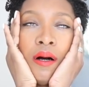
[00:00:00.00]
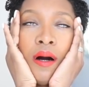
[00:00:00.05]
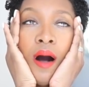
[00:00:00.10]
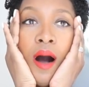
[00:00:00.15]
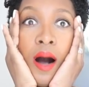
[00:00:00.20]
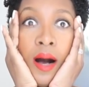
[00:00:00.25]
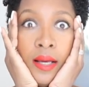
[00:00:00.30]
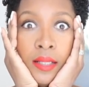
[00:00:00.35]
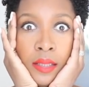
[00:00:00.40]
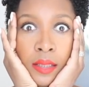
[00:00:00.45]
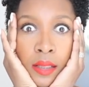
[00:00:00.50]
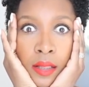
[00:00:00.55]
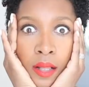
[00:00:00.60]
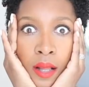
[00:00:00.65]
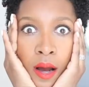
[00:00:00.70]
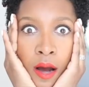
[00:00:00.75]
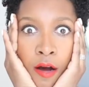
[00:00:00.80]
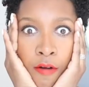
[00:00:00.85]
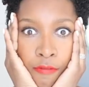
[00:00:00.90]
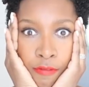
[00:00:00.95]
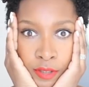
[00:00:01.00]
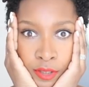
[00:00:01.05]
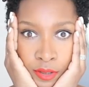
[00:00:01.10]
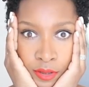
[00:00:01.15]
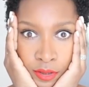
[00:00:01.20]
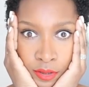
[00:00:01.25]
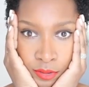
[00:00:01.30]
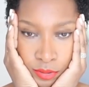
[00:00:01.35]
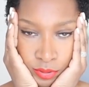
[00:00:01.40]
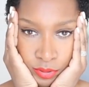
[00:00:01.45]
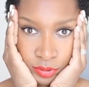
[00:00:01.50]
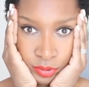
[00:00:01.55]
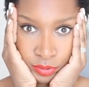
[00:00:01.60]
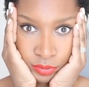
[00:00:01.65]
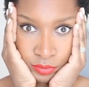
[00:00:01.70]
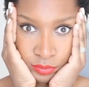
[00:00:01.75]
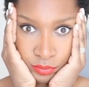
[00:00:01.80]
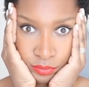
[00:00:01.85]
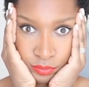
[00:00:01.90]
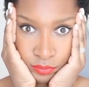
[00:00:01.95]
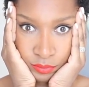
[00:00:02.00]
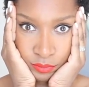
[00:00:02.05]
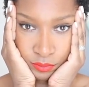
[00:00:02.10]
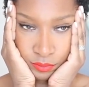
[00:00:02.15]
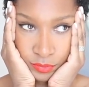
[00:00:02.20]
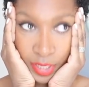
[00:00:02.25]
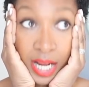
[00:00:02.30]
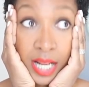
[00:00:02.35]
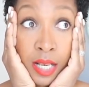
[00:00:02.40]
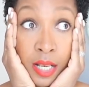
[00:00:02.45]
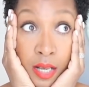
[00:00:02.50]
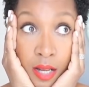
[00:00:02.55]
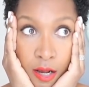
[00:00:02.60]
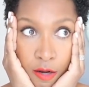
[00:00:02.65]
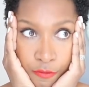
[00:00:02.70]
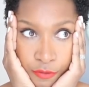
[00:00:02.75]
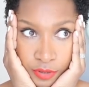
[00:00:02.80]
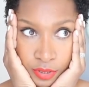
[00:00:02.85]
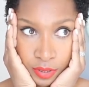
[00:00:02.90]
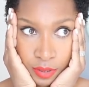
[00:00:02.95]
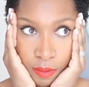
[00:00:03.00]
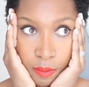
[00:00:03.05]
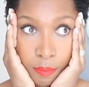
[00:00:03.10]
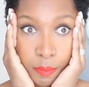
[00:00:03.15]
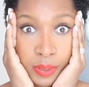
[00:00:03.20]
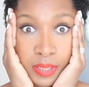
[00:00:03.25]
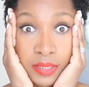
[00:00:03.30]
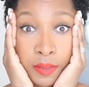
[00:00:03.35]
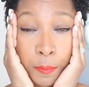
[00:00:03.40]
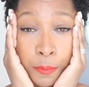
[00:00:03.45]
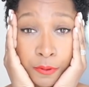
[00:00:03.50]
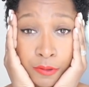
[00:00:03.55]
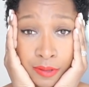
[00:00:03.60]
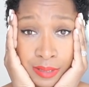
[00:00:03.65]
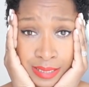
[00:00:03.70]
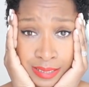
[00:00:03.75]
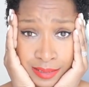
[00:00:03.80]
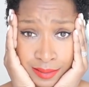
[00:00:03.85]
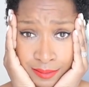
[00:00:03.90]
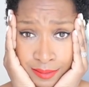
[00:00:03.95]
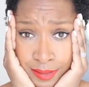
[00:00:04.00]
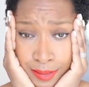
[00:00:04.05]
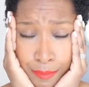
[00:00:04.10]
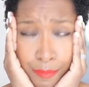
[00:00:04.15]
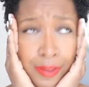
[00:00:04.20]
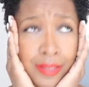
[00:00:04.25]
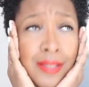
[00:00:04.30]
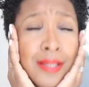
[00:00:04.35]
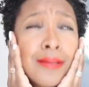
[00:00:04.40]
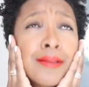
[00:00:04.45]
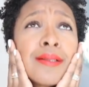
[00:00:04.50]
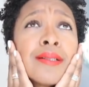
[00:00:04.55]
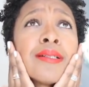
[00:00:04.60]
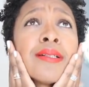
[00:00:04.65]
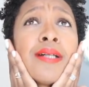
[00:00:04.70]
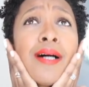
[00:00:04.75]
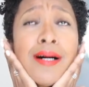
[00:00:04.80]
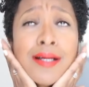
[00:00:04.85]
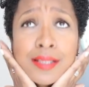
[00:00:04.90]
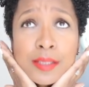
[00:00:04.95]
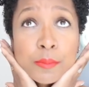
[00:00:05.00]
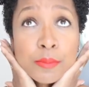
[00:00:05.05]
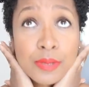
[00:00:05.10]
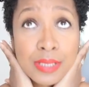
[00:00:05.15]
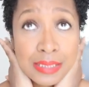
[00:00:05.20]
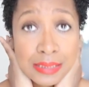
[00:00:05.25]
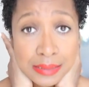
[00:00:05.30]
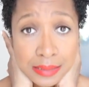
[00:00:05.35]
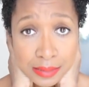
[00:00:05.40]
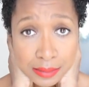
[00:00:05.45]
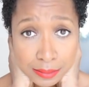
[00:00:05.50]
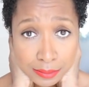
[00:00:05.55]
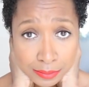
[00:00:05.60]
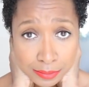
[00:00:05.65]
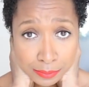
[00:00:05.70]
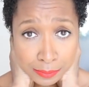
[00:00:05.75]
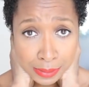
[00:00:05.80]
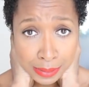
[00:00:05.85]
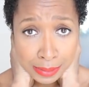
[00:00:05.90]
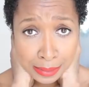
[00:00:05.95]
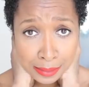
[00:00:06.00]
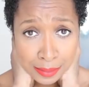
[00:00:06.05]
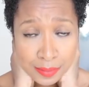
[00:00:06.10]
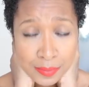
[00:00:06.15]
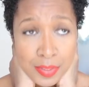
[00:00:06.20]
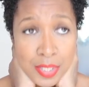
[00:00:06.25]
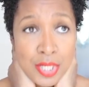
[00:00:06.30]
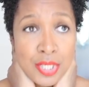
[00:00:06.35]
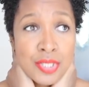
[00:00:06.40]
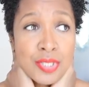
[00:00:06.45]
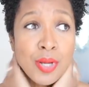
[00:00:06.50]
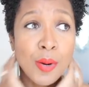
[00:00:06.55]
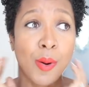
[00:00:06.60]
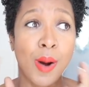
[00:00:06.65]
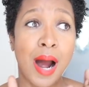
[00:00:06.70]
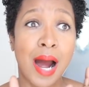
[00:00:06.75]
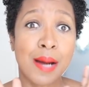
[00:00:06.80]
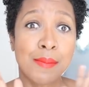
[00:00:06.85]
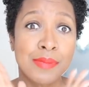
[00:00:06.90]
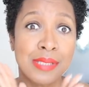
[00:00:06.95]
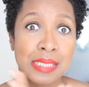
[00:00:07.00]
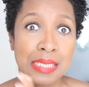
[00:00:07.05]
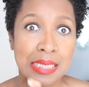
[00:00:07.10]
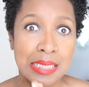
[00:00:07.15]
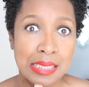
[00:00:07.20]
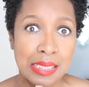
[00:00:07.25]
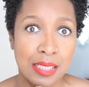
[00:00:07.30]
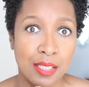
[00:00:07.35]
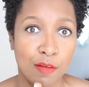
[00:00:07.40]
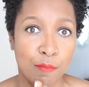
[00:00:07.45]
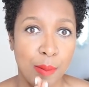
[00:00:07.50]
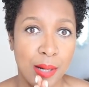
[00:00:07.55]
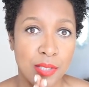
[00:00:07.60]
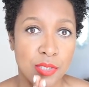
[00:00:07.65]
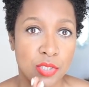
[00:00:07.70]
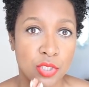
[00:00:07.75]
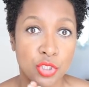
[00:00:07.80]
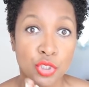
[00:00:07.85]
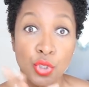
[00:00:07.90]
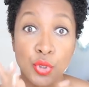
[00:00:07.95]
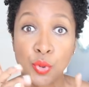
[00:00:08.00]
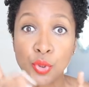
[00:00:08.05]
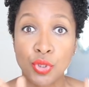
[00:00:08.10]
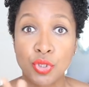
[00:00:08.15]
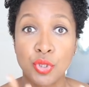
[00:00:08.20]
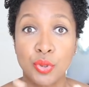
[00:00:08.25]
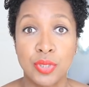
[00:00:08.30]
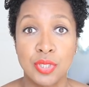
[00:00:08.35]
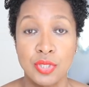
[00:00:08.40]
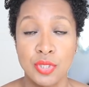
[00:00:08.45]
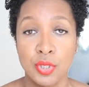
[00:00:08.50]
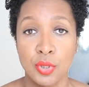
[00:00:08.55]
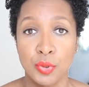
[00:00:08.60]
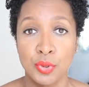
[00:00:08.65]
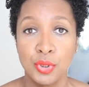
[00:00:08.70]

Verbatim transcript: I love those. I love them, but the price of them, God, the price kills me. So I'm thinking about, you could do this too.